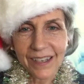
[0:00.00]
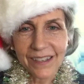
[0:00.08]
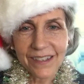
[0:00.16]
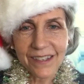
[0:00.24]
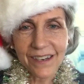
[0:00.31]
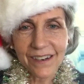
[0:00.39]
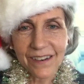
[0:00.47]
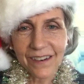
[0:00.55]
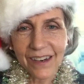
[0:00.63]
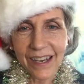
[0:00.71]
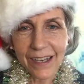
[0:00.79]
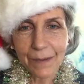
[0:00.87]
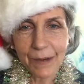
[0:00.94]
So,
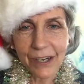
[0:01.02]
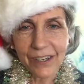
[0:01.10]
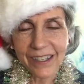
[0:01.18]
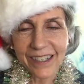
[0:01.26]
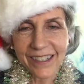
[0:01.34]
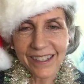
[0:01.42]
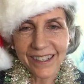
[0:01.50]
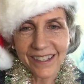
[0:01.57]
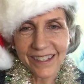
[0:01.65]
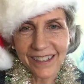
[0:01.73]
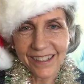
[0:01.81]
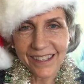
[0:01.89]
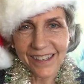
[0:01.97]
hey, Marilyn,
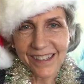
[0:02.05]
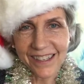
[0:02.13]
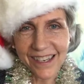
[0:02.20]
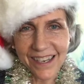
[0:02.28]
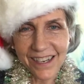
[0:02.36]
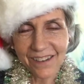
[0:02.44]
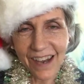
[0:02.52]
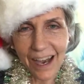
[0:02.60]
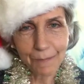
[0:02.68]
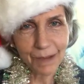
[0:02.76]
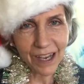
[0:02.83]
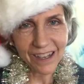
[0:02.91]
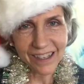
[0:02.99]
good to see you.
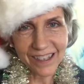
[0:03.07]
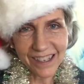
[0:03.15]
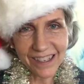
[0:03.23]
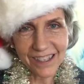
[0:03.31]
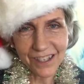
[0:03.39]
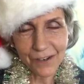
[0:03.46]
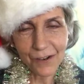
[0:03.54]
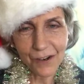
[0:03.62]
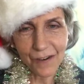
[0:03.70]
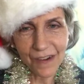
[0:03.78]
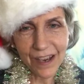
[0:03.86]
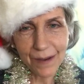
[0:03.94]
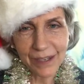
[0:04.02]
Happy holidays to you and
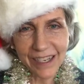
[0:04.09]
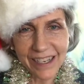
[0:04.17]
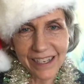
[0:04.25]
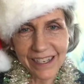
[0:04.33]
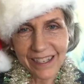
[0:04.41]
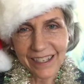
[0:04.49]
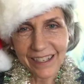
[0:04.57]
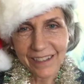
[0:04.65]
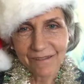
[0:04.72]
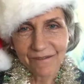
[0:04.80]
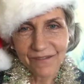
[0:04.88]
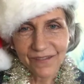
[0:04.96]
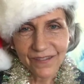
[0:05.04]
your family
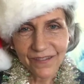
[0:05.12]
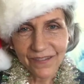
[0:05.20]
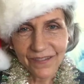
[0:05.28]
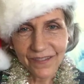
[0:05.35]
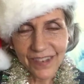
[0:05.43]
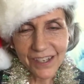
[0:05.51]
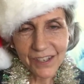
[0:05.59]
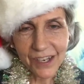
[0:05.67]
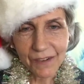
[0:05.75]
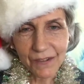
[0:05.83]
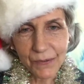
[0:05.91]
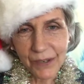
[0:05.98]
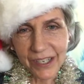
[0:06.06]
and to
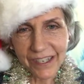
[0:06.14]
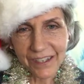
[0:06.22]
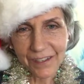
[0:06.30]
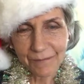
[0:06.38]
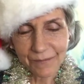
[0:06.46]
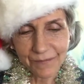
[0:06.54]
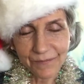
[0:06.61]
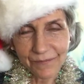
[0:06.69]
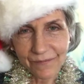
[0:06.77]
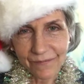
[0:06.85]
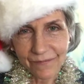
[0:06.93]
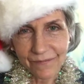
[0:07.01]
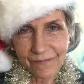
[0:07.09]
everyone here.
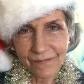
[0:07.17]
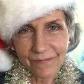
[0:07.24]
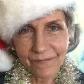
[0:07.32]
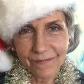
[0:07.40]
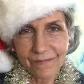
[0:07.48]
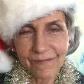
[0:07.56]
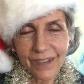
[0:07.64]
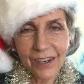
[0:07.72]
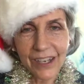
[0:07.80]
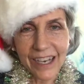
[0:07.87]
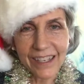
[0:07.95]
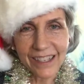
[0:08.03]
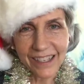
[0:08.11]

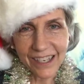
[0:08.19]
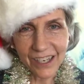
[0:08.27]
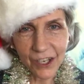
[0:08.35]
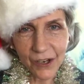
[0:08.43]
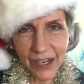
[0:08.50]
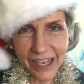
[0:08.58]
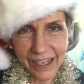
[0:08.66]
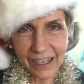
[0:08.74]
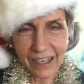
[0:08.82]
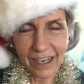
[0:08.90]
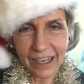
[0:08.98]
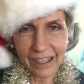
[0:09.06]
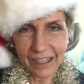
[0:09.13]
Okay, I'm going to go ahead
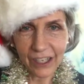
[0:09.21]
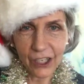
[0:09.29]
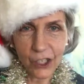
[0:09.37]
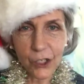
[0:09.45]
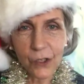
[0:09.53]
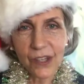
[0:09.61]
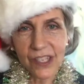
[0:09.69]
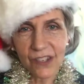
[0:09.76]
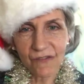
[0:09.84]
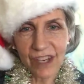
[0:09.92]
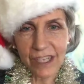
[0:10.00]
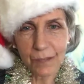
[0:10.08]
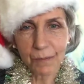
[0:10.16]
and, and conclude this
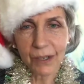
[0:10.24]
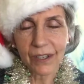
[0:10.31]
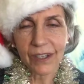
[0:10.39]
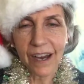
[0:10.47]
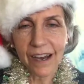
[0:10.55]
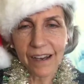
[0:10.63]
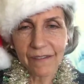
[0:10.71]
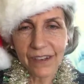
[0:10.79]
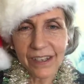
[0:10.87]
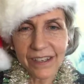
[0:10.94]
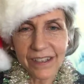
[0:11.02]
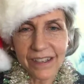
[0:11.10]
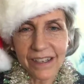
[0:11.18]
Facebook Live
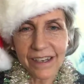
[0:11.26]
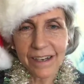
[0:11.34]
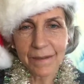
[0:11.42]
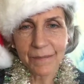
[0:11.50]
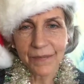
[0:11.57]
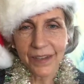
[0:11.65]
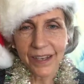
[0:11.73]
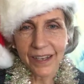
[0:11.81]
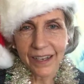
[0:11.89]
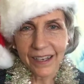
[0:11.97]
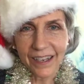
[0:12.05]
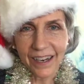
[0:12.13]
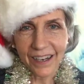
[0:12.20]
because um,
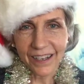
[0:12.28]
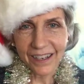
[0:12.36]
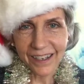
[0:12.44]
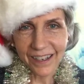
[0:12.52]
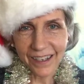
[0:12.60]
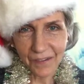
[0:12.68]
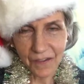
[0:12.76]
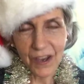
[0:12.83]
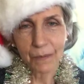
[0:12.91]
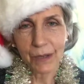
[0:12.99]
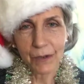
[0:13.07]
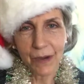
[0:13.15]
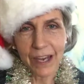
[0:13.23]
got uh,
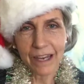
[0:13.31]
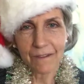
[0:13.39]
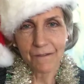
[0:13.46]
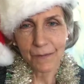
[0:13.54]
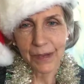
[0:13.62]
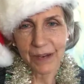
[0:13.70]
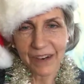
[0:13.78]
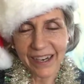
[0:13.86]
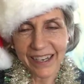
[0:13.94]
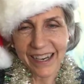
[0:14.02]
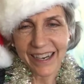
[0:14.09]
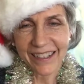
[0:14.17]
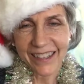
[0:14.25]
family waiting for me
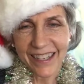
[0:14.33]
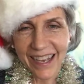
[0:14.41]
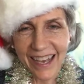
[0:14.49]
right now.